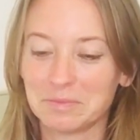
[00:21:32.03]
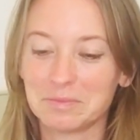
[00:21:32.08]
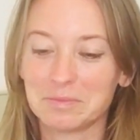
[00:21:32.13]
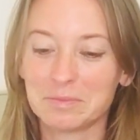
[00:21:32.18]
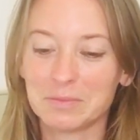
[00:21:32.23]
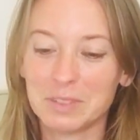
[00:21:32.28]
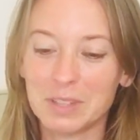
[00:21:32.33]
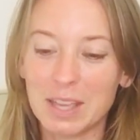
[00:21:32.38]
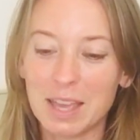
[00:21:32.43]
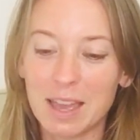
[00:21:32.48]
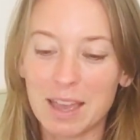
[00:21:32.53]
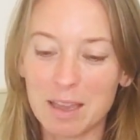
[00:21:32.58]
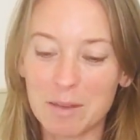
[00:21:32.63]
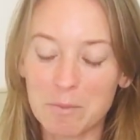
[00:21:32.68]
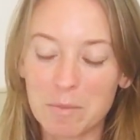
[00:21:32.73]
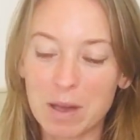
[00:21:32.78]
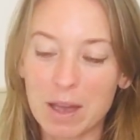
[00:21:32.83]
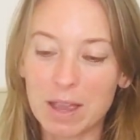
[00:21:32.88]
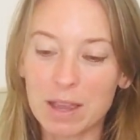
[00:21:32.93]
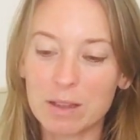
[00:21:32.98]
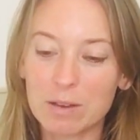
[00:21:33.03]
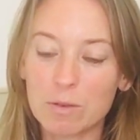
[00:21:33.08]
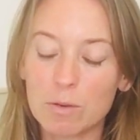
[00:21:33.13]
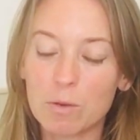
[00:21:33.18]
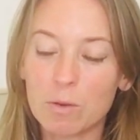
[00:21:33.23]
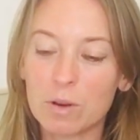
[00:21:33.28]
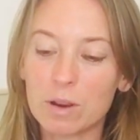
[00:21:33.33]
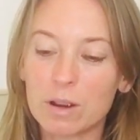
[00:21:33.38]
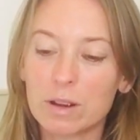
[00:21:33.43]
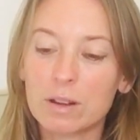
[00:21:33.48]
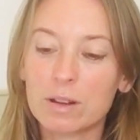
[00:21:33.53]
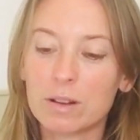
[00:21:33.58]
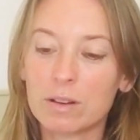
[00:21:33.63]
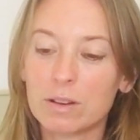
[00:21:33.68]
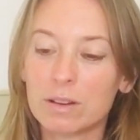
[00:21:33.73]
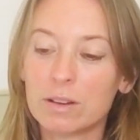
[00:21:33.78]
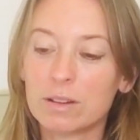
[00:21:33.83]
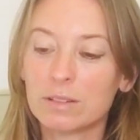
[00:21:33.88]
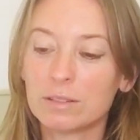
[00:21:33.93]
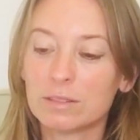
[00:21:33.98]
Okay, Mayan
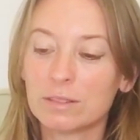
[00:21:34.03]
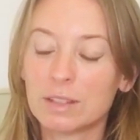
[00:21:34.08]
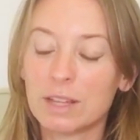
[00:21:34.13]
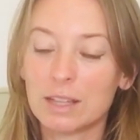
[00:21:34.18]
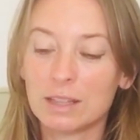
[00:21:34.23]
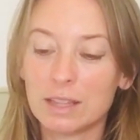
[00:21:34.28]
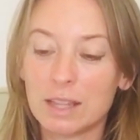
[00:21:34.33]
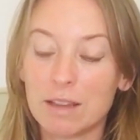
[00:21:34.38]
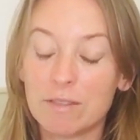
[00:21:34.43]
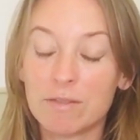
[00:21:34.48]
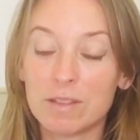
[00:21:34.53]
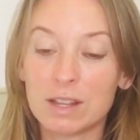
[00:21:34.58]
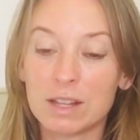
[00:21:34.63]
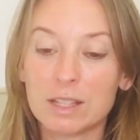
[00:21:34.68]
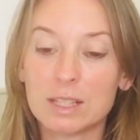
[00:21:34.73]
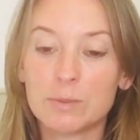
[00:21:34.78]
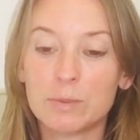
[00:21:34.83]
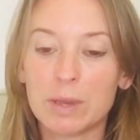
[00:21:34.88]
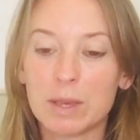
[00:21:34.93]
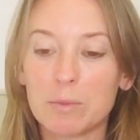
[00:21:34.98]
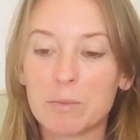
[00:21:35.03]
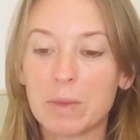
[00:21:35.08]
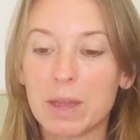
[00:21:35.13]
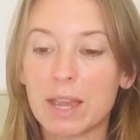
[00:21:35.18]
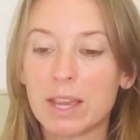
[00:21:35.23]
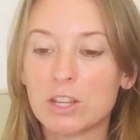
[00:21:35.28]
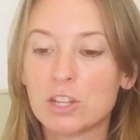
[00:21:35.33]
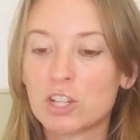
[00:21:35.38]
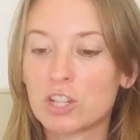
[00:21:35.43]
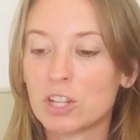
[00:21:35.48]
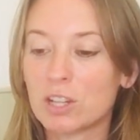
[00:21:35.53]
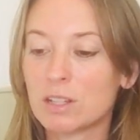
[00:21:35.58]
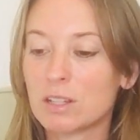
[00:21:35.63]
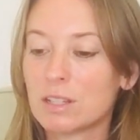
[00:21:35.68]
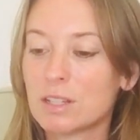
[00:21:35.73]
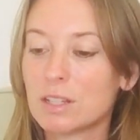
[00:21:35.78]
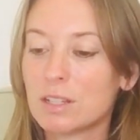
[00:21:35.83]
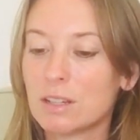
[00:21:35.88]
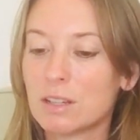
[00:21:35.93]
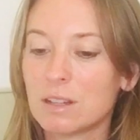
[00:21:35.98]
Oracle. I love that it's being patient
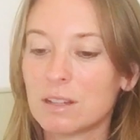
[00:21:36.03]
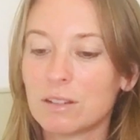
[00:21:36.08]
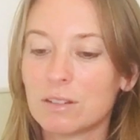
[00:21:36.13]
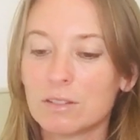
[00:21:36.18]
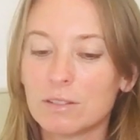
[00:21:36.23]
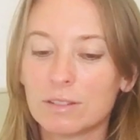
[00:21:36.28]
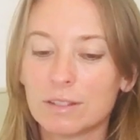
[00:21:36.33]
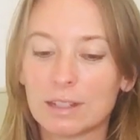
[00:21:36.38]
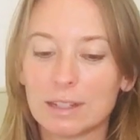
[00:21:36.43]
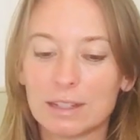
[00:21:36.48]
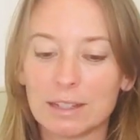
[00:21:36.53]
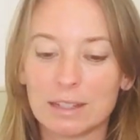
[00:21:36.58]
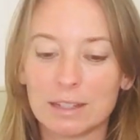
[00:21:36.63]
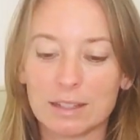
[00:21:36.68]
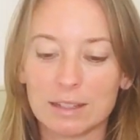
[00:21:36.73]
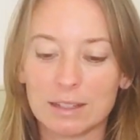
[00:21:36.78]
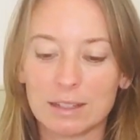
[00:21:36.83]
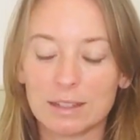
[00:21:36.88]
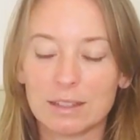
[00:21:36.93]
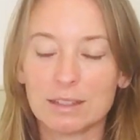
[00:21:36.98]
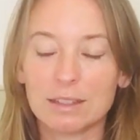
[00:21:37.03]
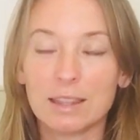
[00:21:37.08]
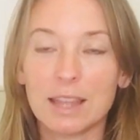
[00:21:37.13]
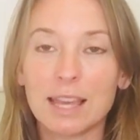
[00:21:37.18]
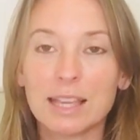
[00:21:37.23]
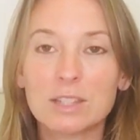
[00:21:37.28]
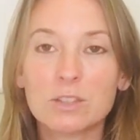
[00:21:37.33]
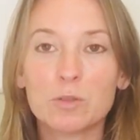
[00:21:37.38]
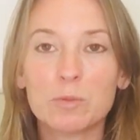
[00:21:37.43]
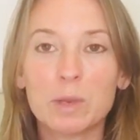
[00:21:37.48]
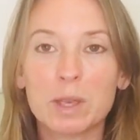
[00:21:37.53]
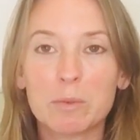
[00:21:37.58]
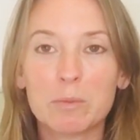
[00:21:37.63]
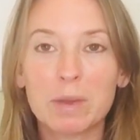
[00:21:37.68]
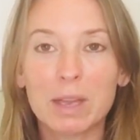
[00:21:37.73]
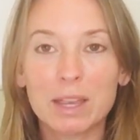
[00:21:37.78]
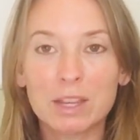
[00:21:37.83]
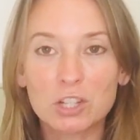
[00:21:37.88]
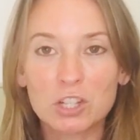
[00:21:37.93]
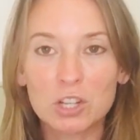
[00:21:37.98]
too. Thanks for being
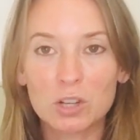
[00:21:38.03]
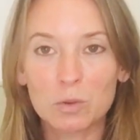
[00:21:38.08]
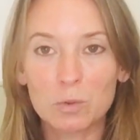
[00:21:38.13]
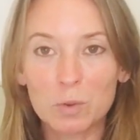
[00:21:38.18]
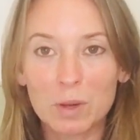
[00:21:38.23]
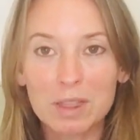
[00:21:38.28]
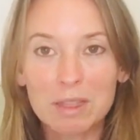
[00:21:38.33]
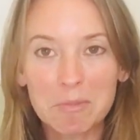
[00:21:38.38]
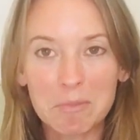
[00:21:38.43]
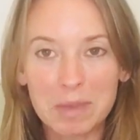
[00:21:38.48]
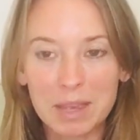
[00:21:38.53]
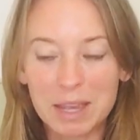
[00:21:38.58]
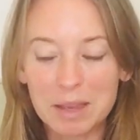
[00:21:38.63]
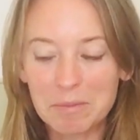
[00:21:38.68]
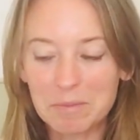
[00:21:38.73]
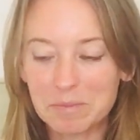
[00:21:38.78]
patient with me.